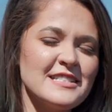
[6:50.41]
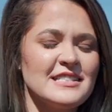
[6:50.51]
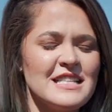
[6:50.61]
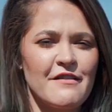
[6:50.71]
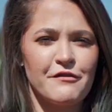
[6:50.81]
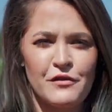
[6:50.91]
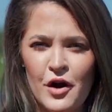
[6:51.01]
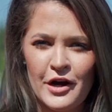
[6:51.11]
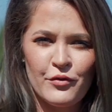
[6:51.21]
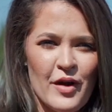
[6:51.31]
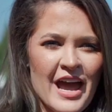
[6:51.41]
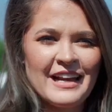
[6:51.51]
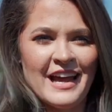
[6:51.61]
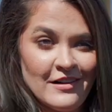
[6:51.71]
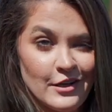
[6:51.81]
It's that Ferrari red
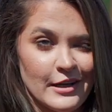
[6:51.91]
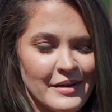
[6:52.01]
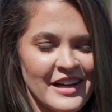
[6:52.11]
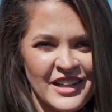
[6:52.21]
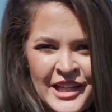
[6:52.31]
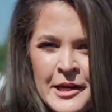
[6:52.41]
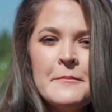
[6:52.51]
kind of look at me color.